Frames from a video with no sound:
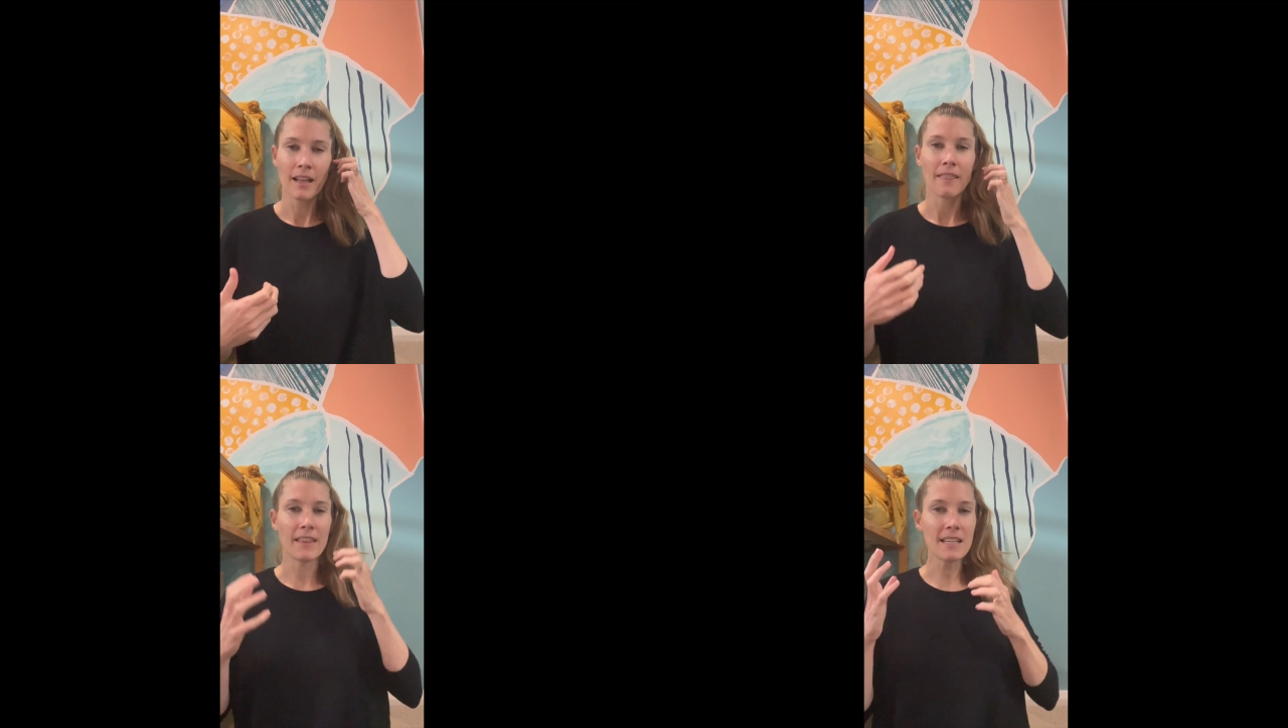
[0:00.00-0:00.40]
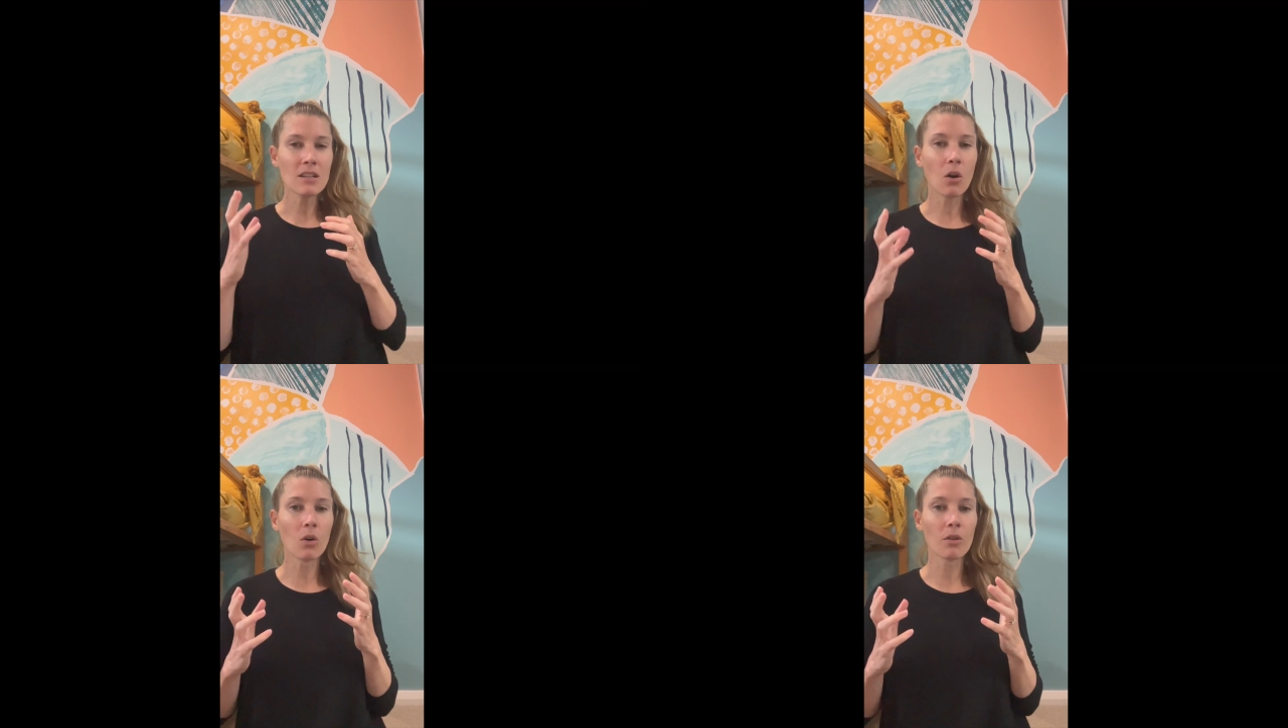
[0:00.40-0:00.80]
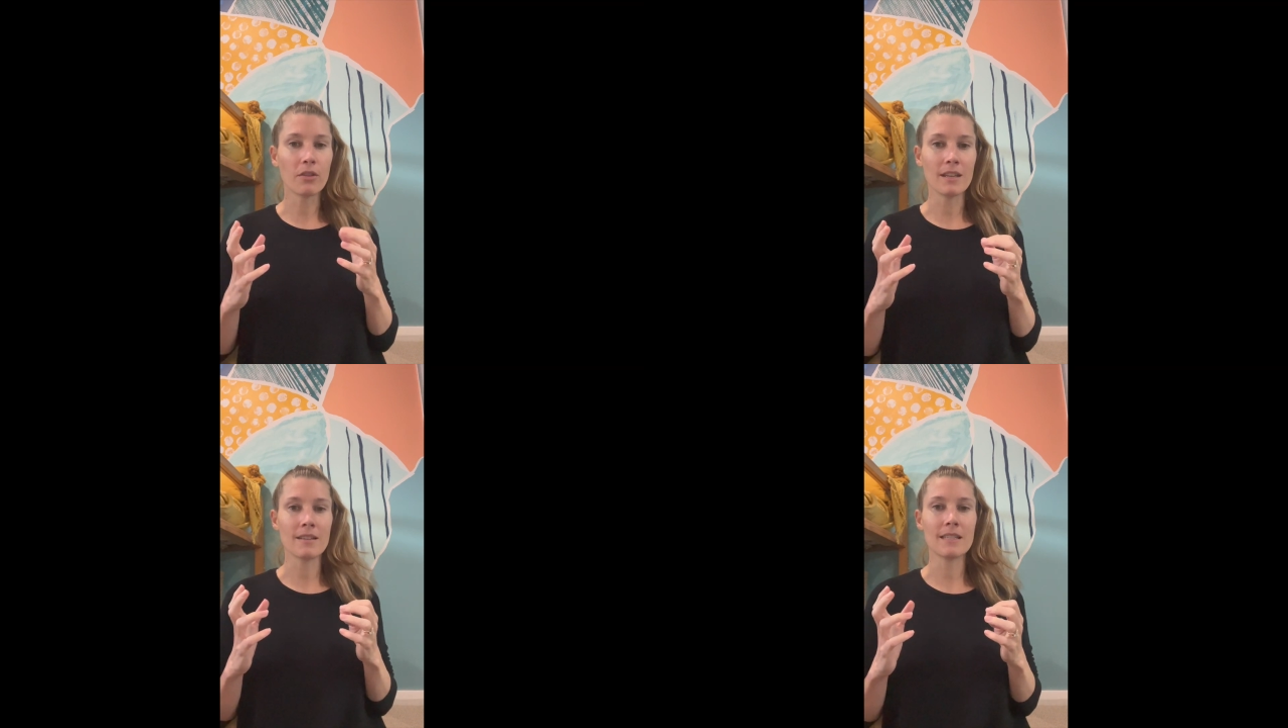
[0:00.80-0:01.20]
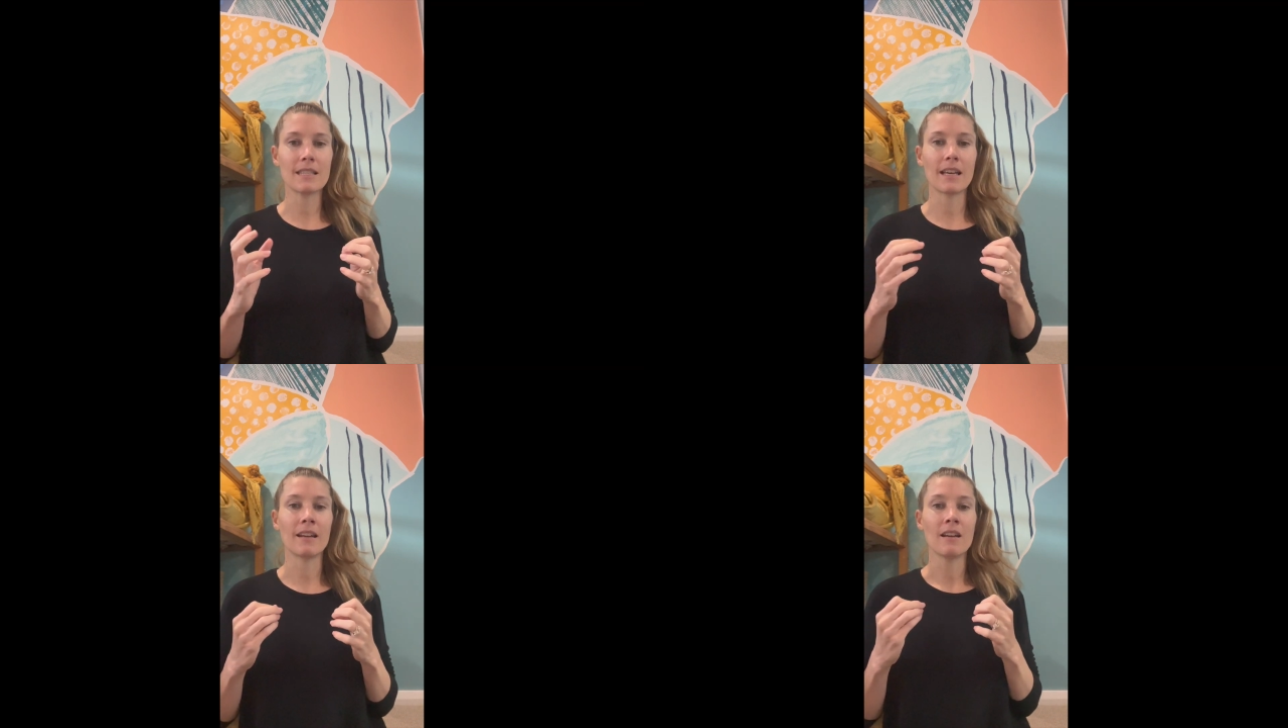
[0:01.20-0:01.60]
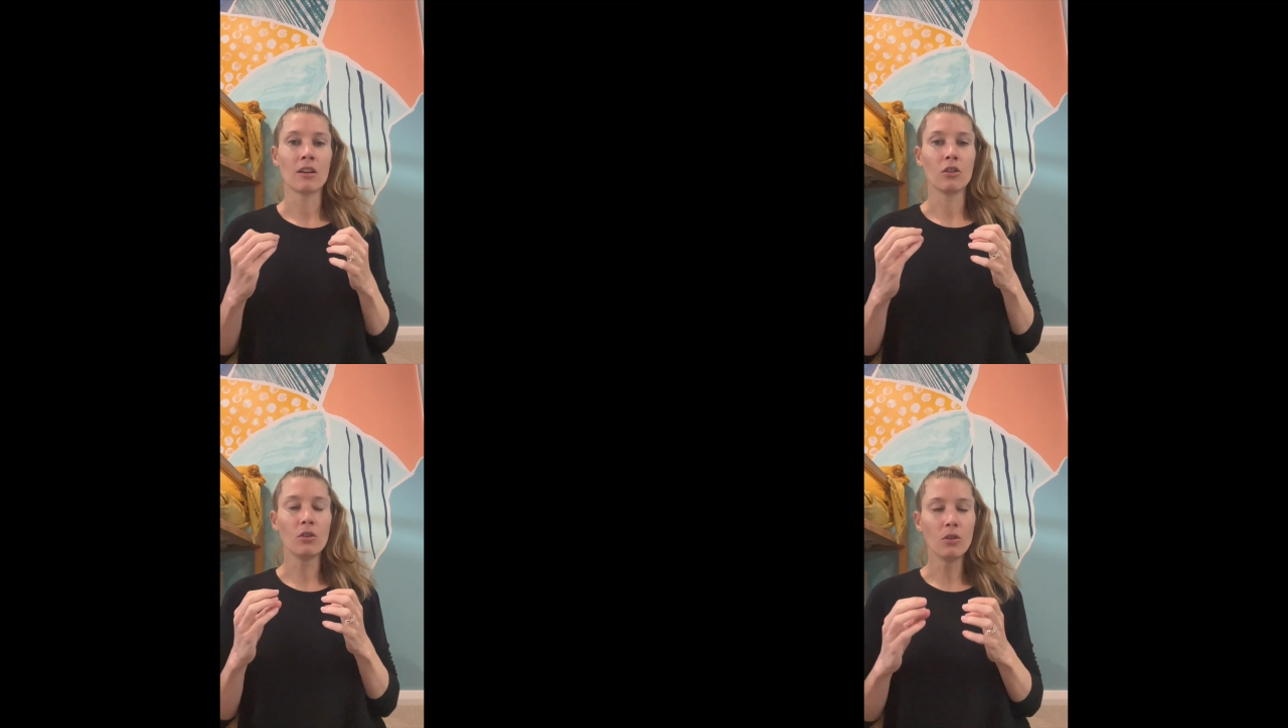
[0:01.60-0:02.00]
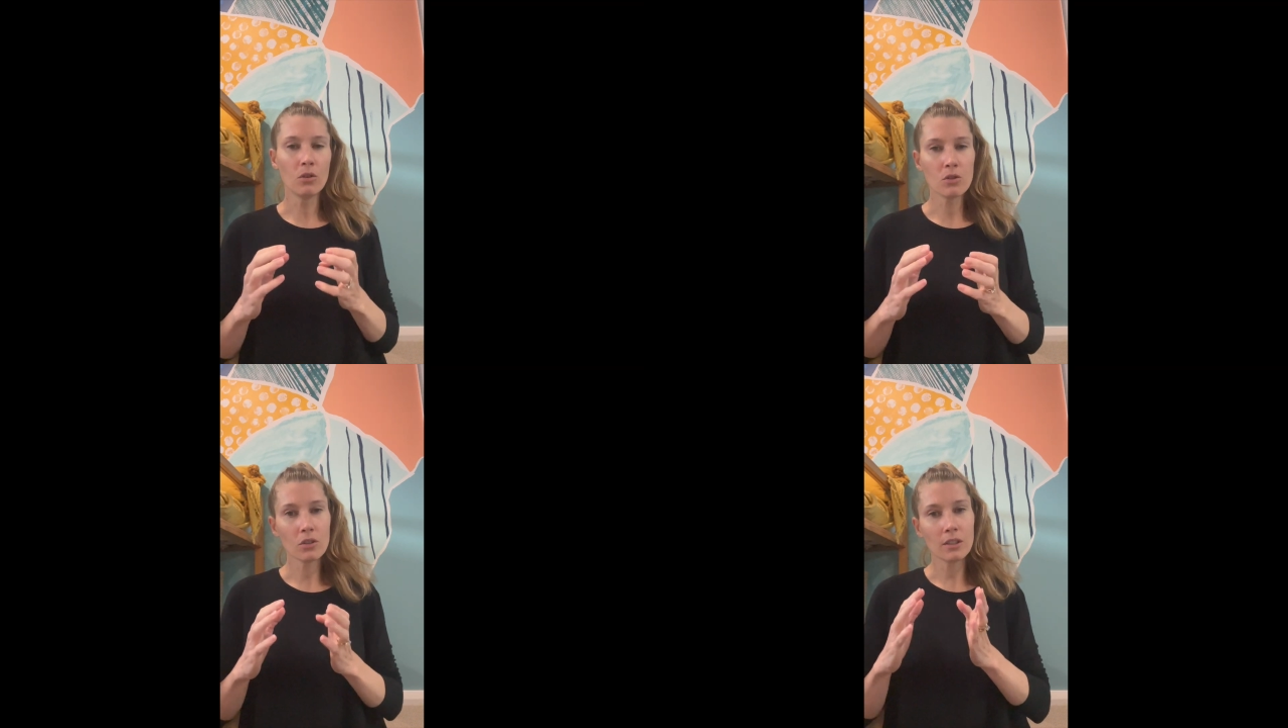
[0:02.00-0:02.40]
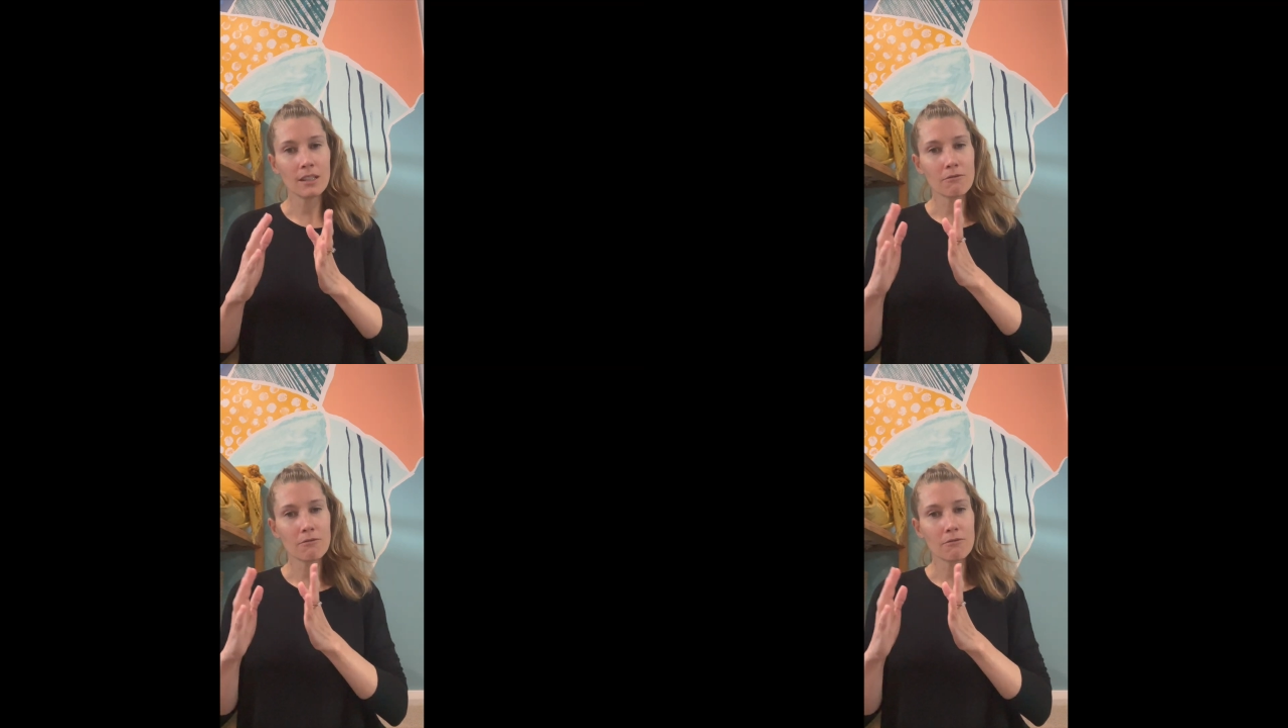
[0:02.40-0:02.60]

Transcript: These are all things that usually